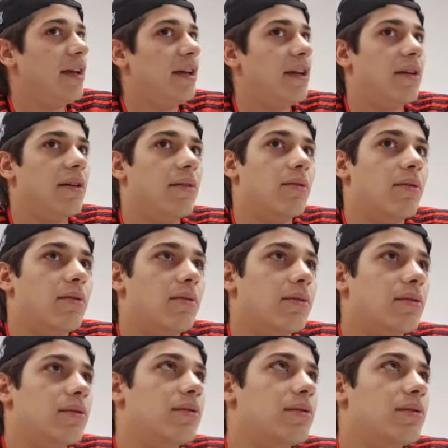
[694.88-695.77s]

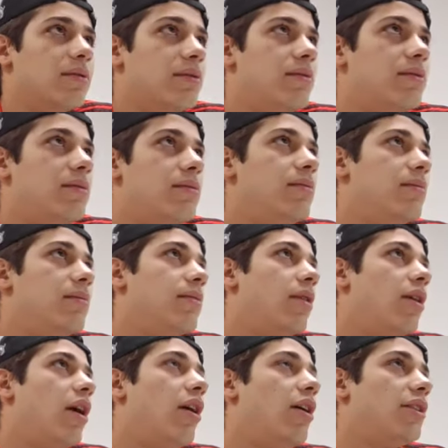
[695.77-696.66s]
well,
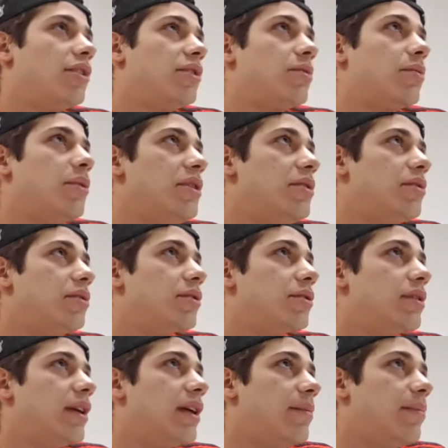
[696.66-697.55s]
us, we
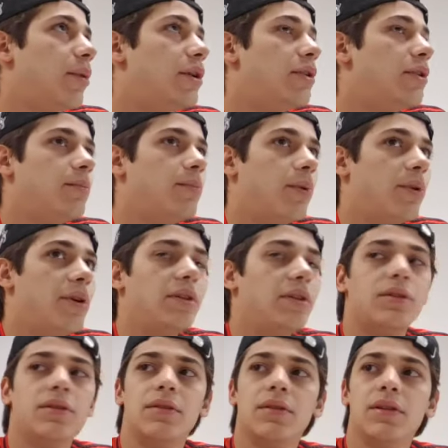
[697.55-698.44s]
use
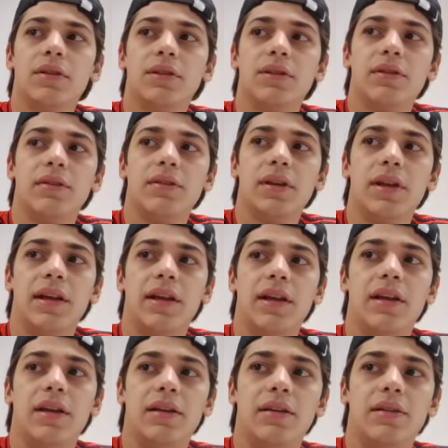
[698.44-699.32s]
point-to-point.
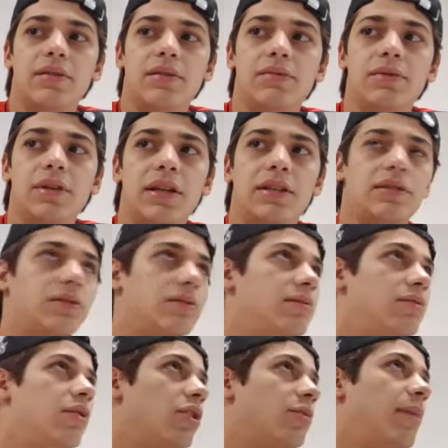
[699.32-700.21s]
It's
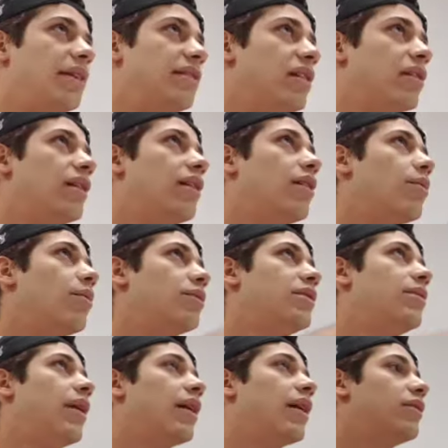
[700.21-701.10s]
just basically goes
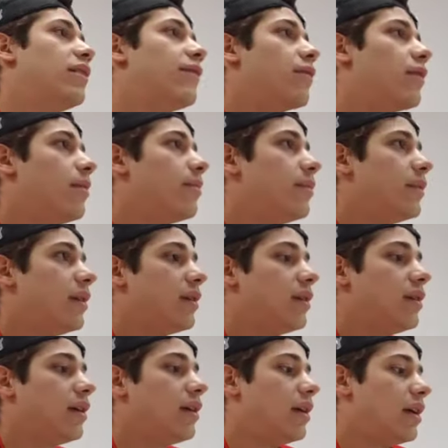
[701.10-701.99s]
directly from
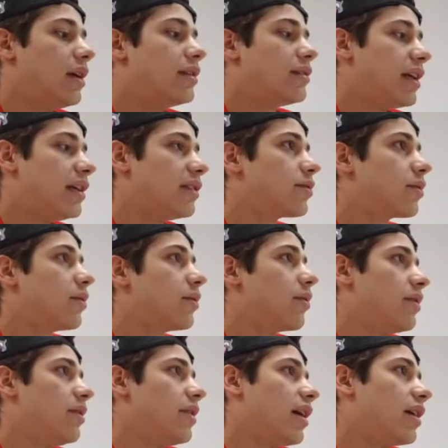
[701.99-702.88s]
the sensor
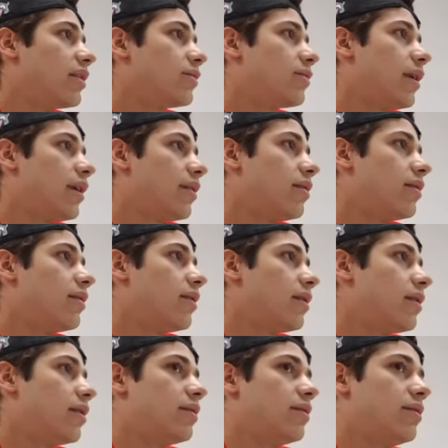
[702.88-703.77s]
or the
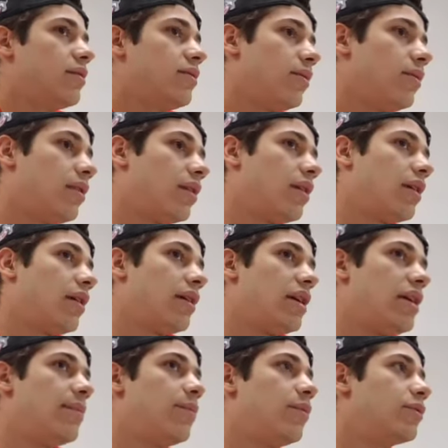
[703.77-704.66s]
actuator to
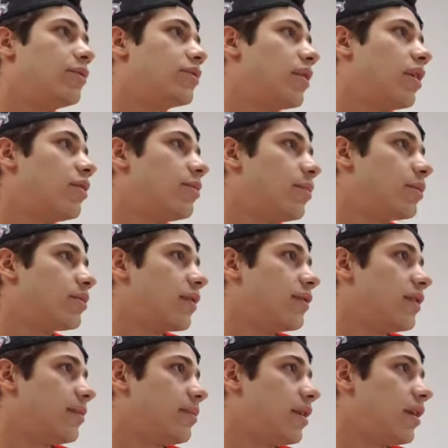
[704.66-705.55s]
the inputs or outputs
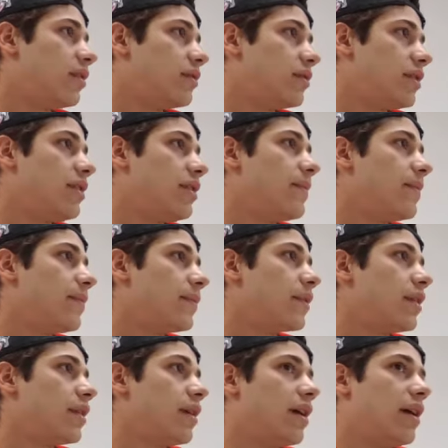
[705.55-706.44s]
of the PLC.
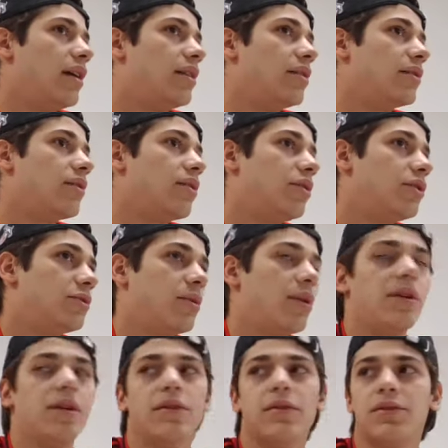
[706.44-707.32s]
And
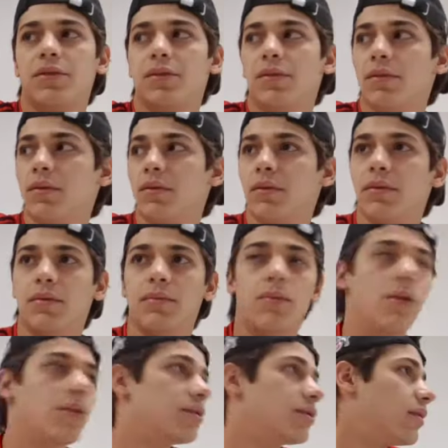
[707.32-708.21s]
contrary to
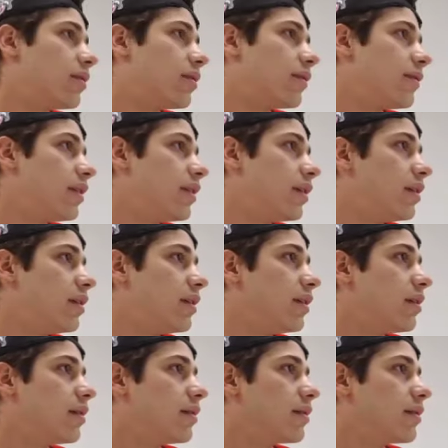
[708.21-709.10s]
most of
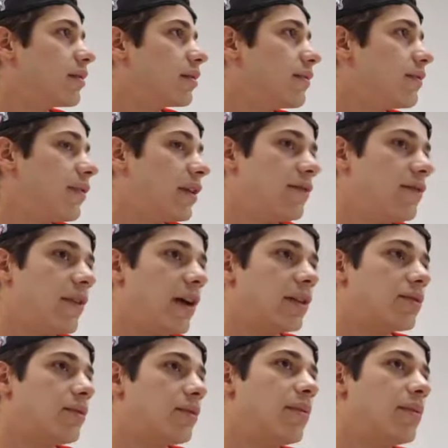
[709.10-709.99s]
the Fred
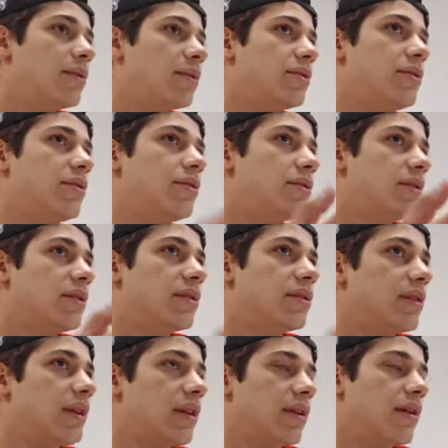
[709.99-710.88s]
factory, which
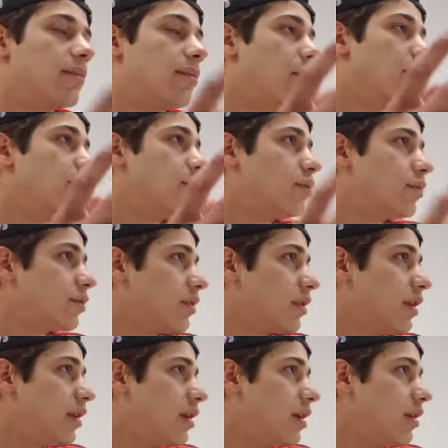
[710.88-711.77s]
uses, I think,
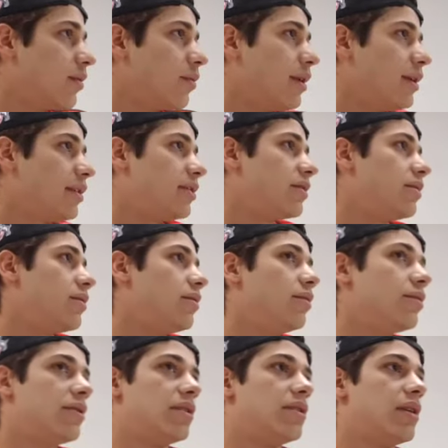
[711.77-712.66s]
Modbus, which
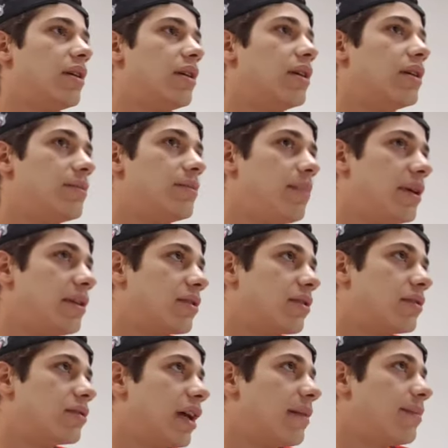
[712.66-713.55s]
uses a
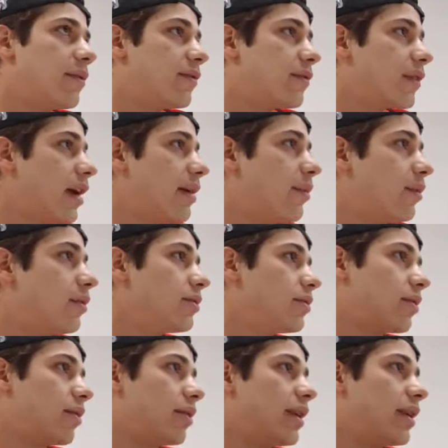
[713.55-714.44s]
special type of cable
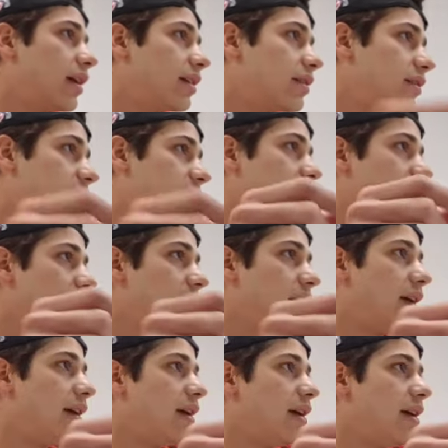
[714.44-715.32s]
to connect
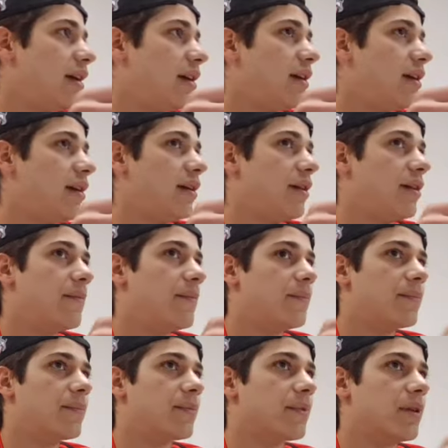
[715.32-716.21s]
the
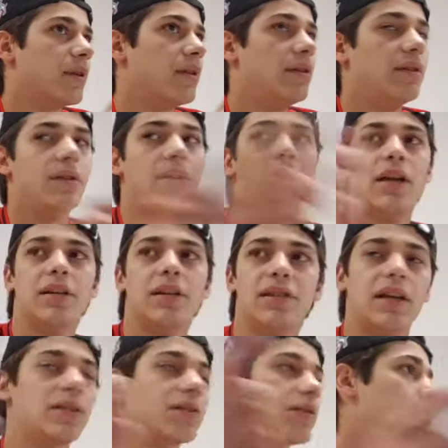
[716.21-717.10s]

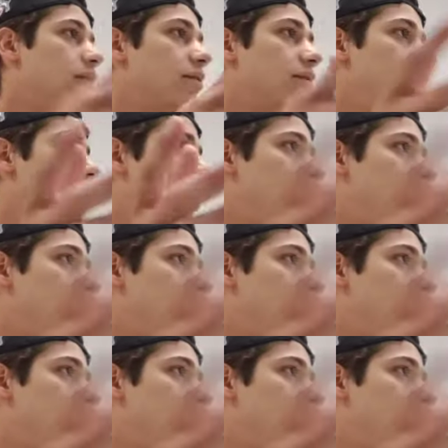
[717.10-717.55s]
sensors, the